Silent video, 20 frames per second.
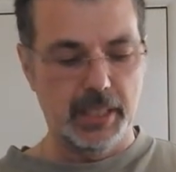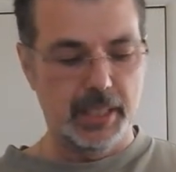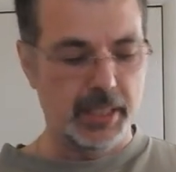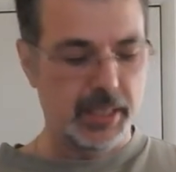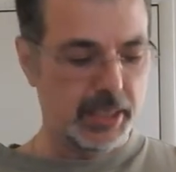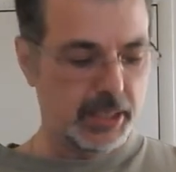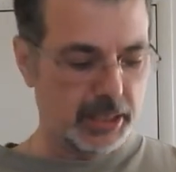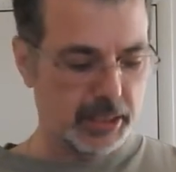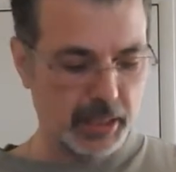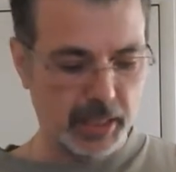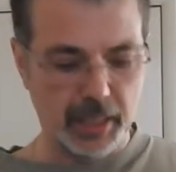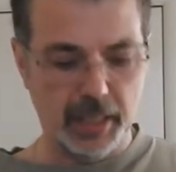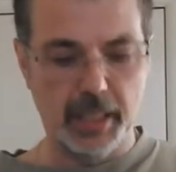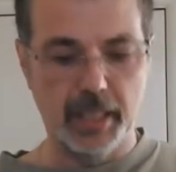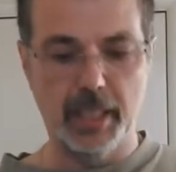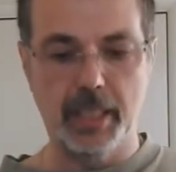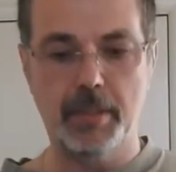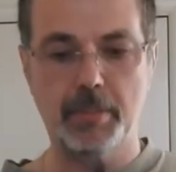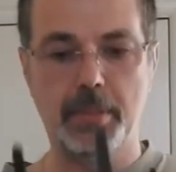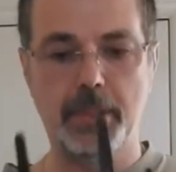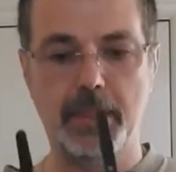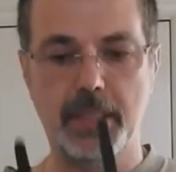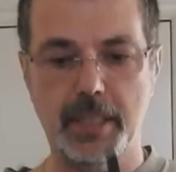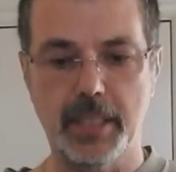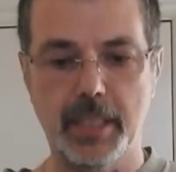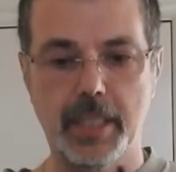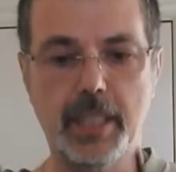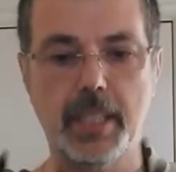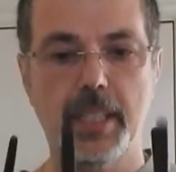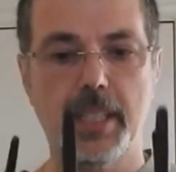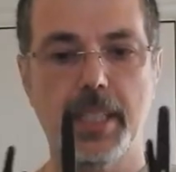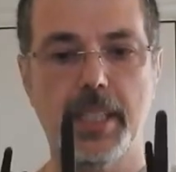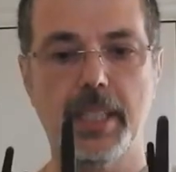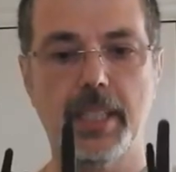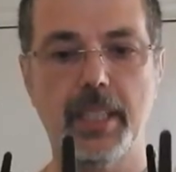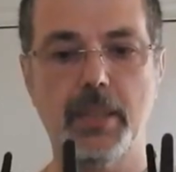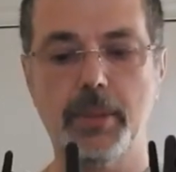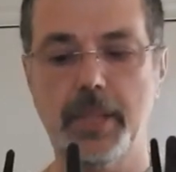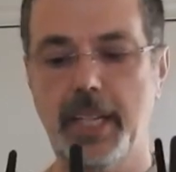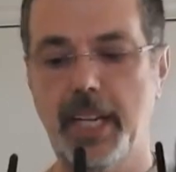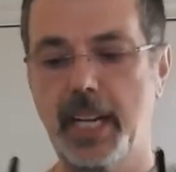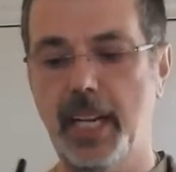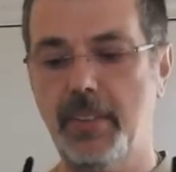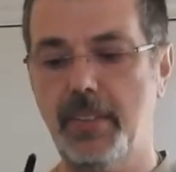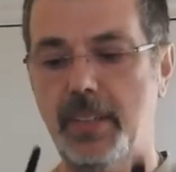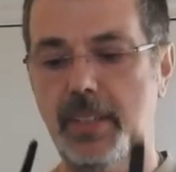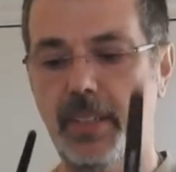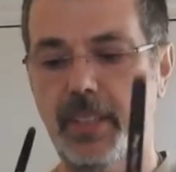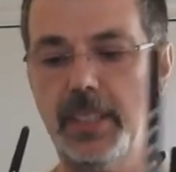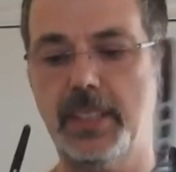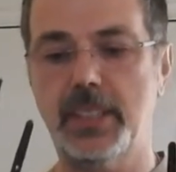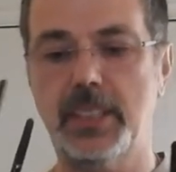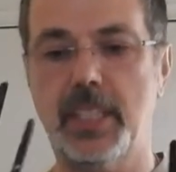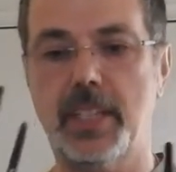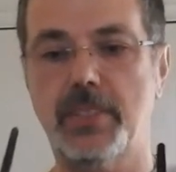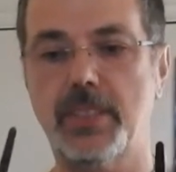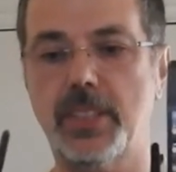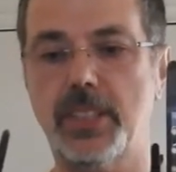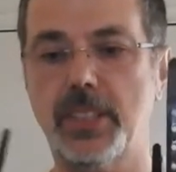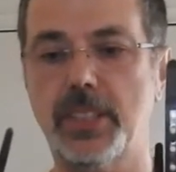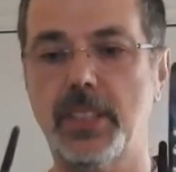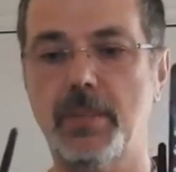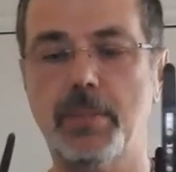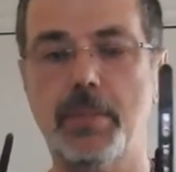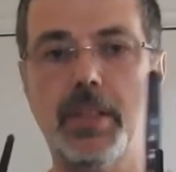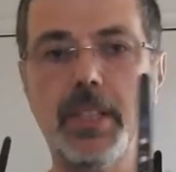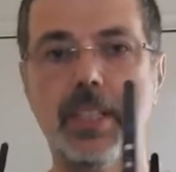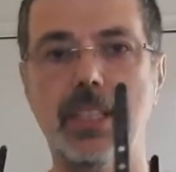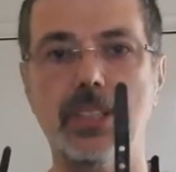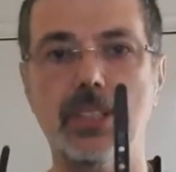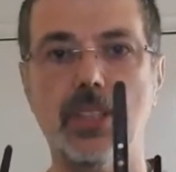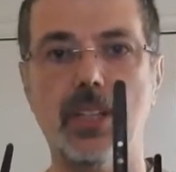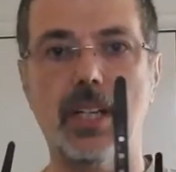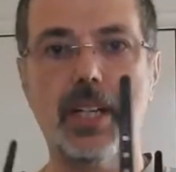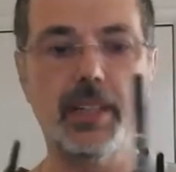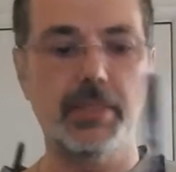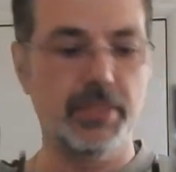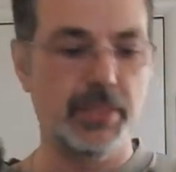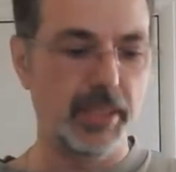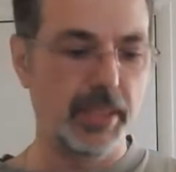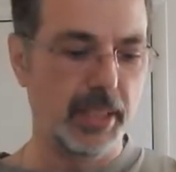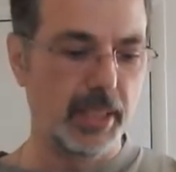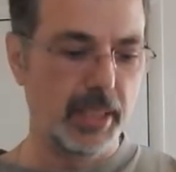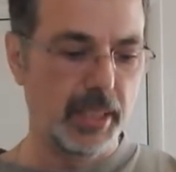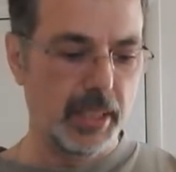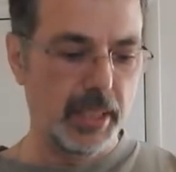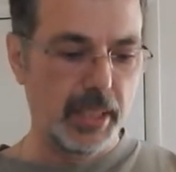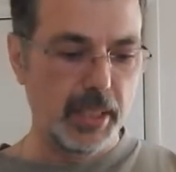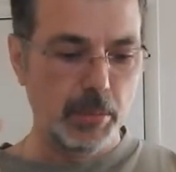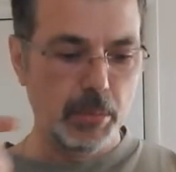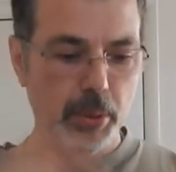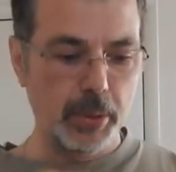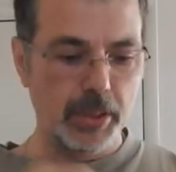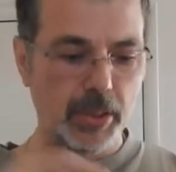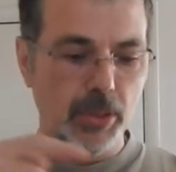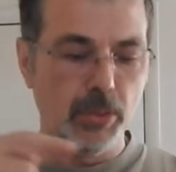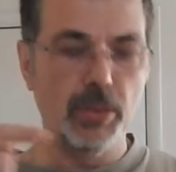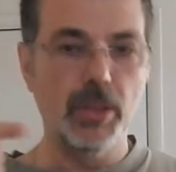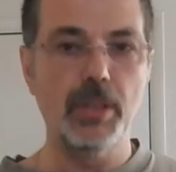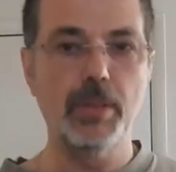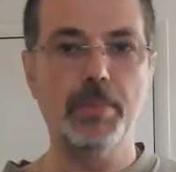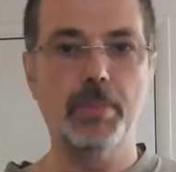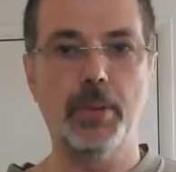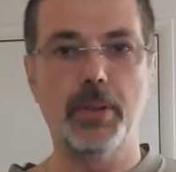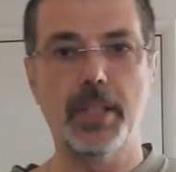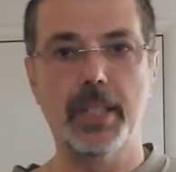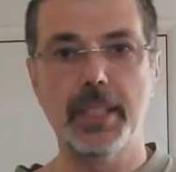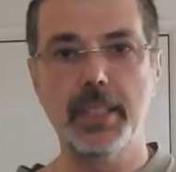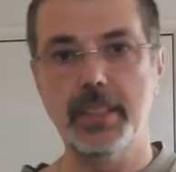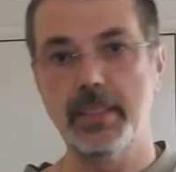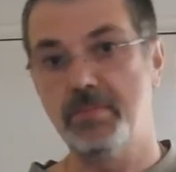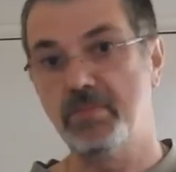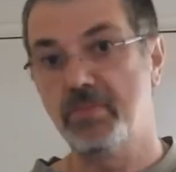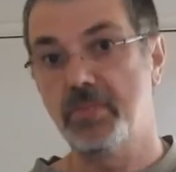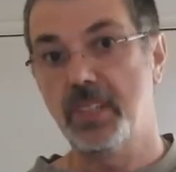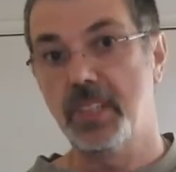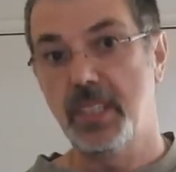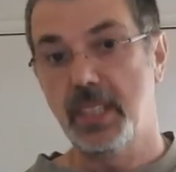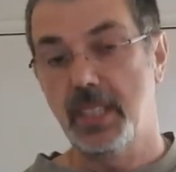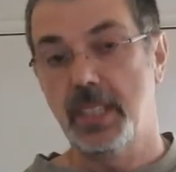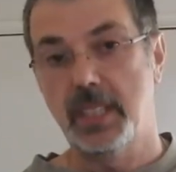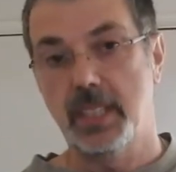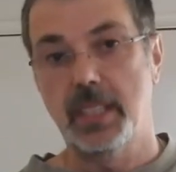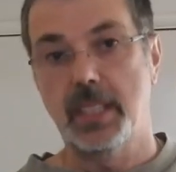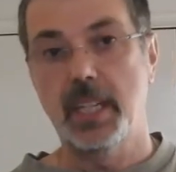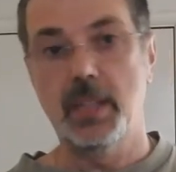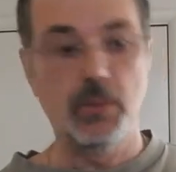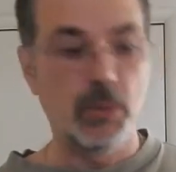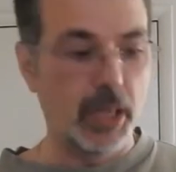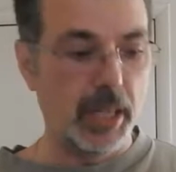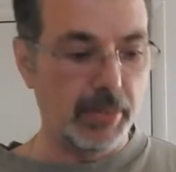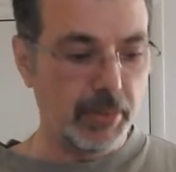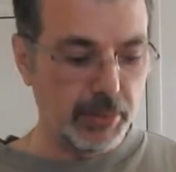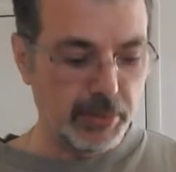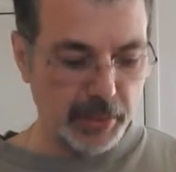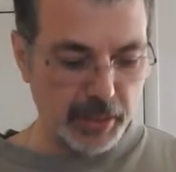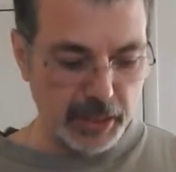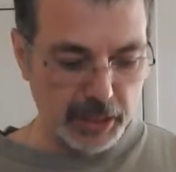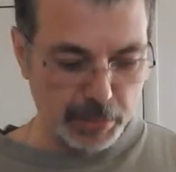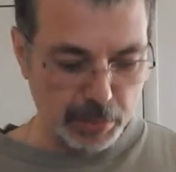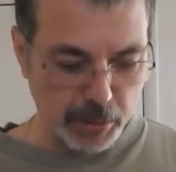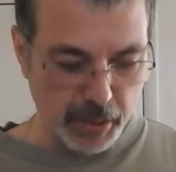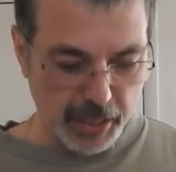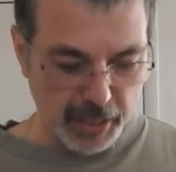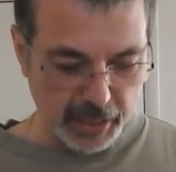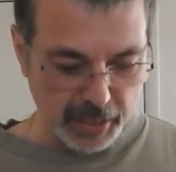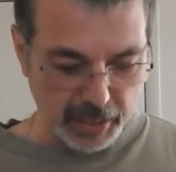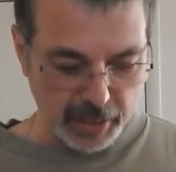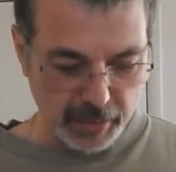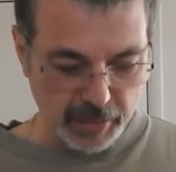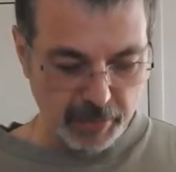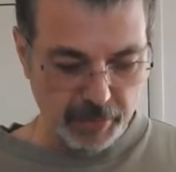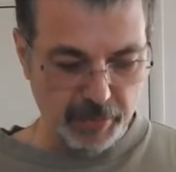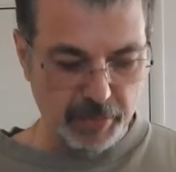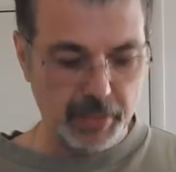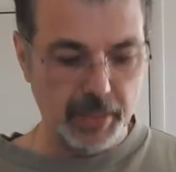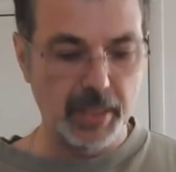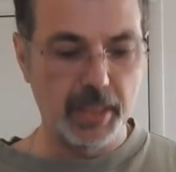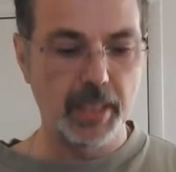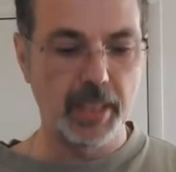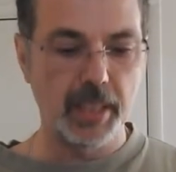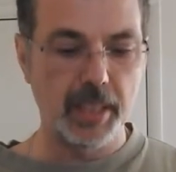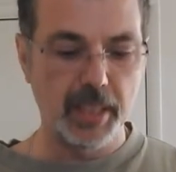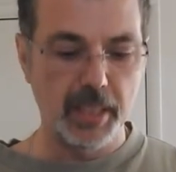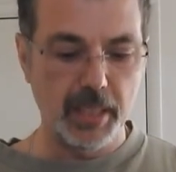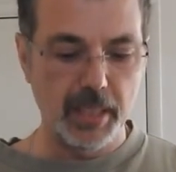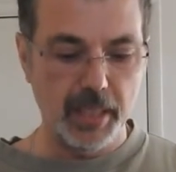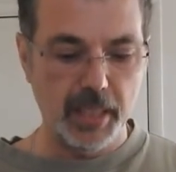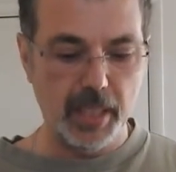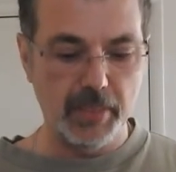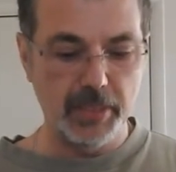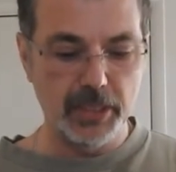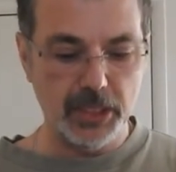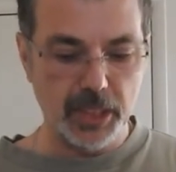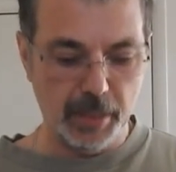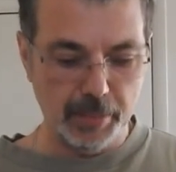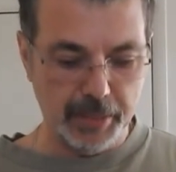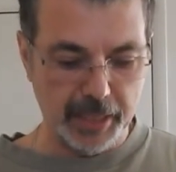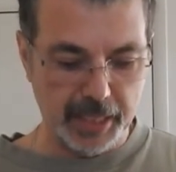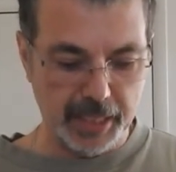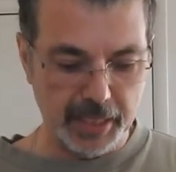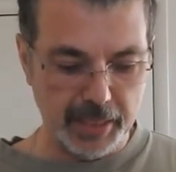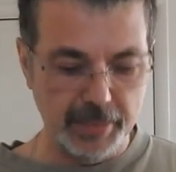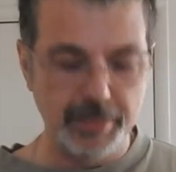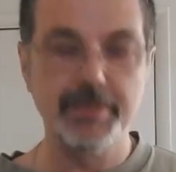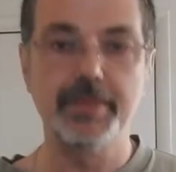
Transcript: Snug it up. And there we have it. And I just have to snip these off, put the rope on, and we'll have the finished product. Have a chum net.